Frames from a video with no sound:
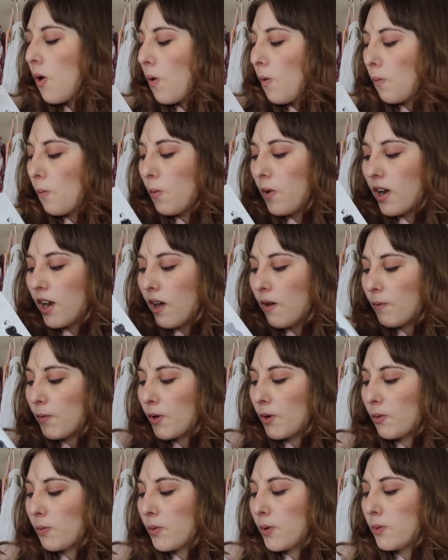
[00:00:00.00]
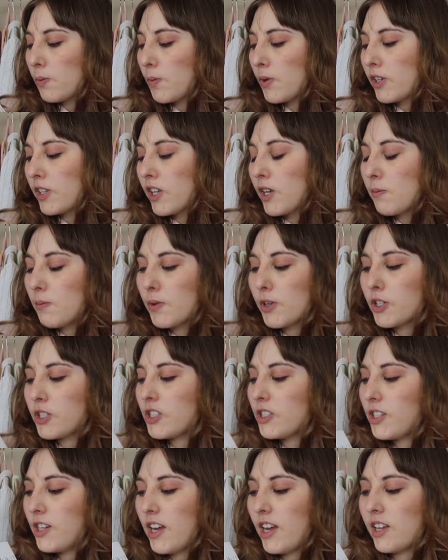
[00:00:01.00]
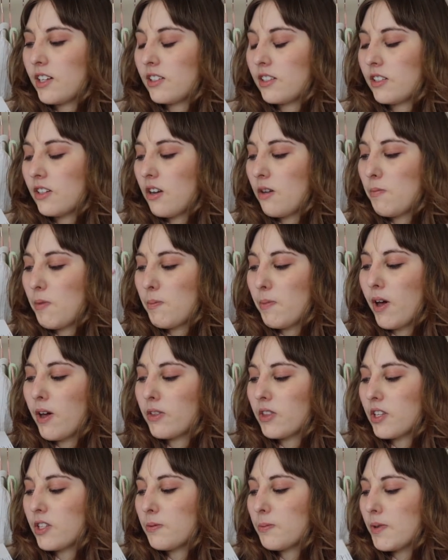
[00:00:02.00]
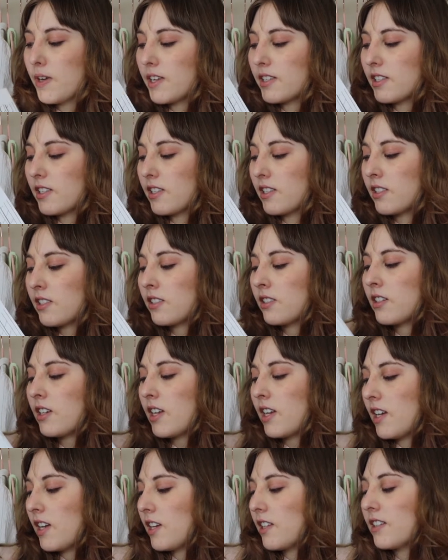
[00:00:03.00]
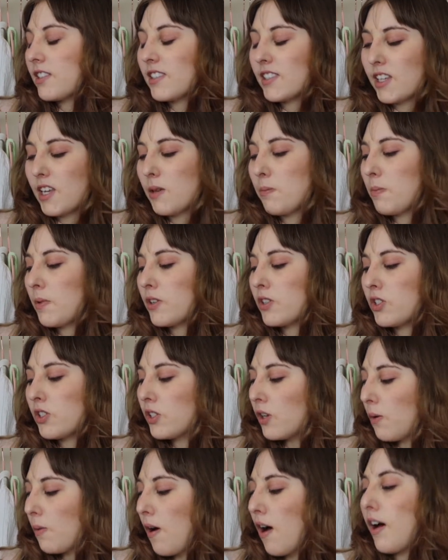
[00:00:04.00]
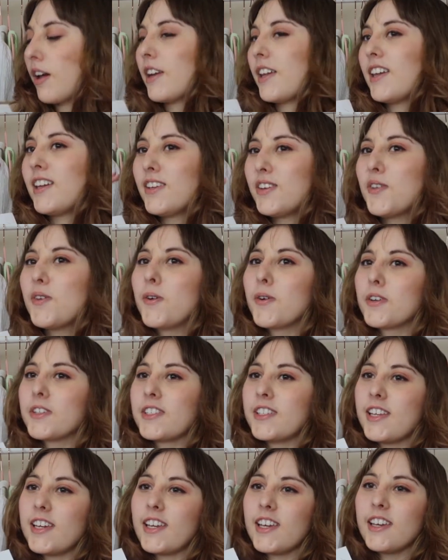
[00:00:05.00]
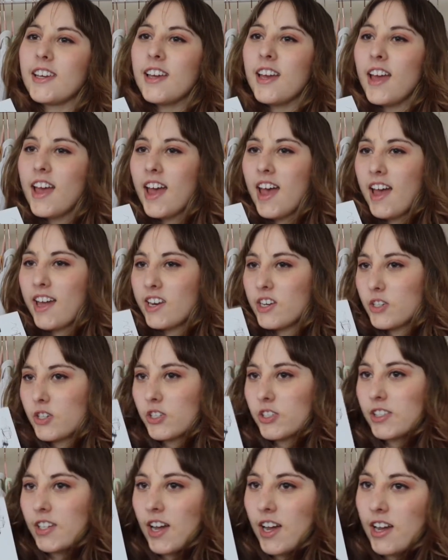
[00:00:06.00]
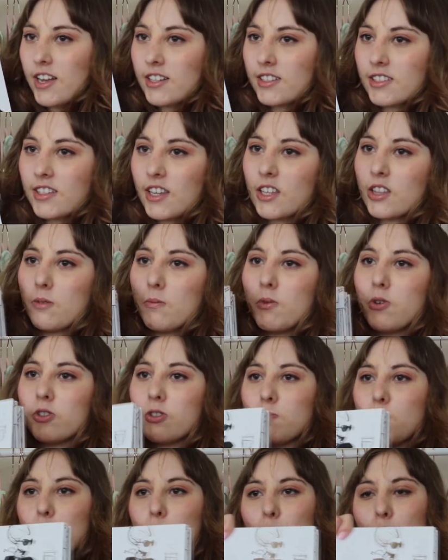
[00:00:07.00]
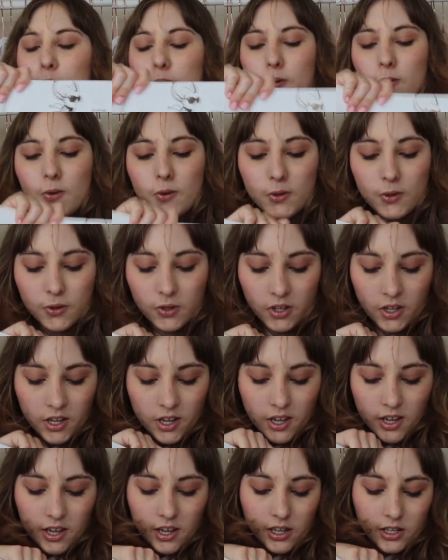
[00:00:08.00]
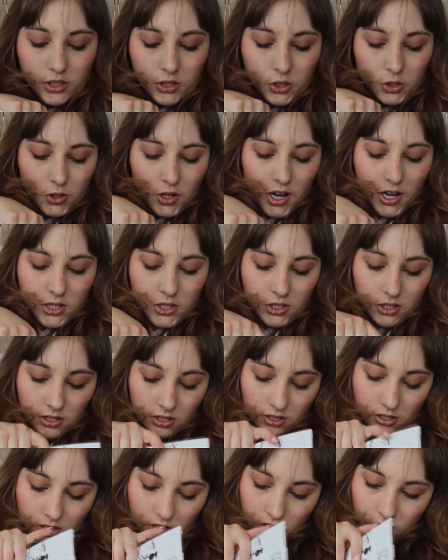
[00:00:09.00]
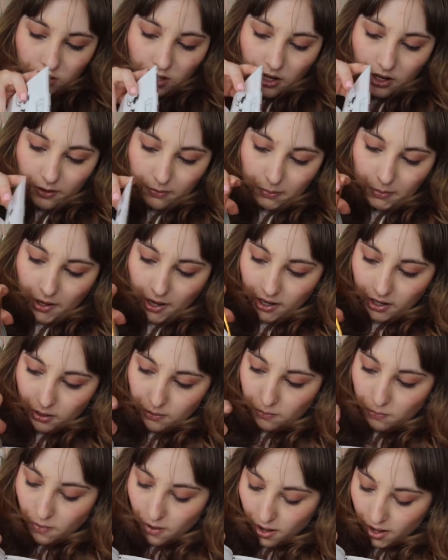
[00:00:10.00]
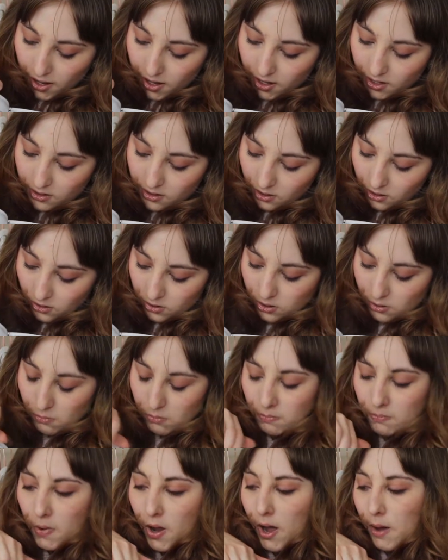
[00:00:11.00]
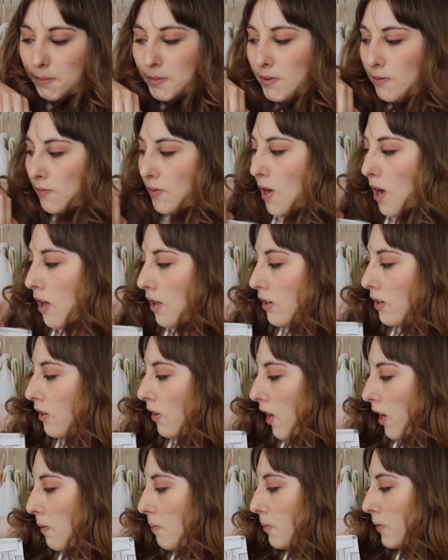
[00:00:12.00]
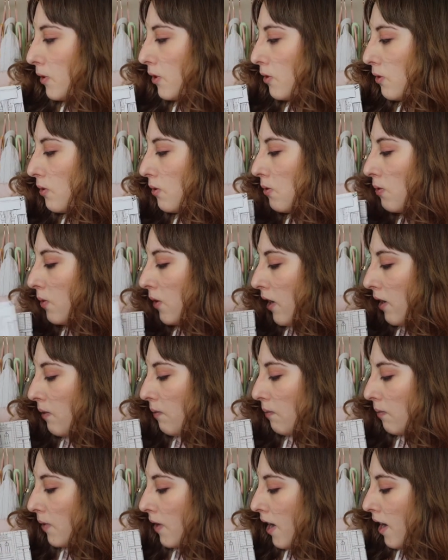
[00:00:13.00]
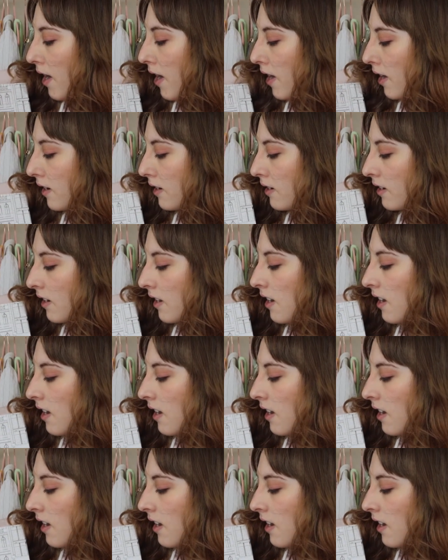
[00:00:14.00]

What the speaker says: whatever, would really appreciate about these places to eat, sleep, and so on in New York City. And it just has like the most beautiful illustrations, a lot of black and white. There's some pops of color like blue and red